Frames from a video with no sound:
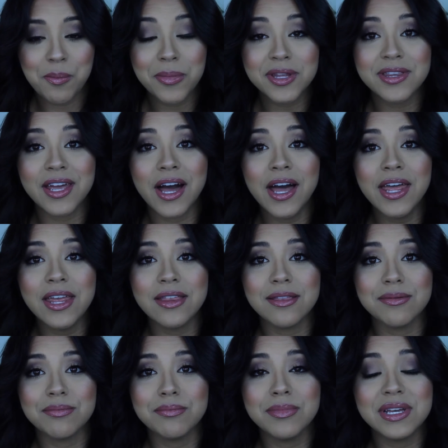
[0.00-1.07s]
But that
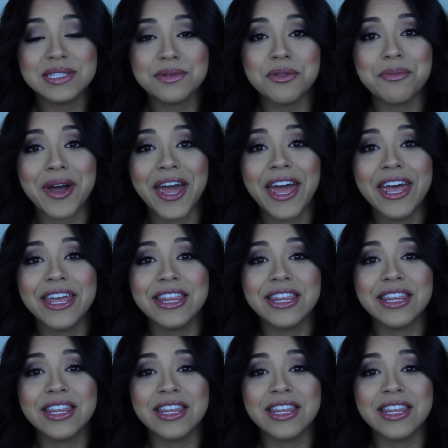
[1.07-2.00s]
messed with my head.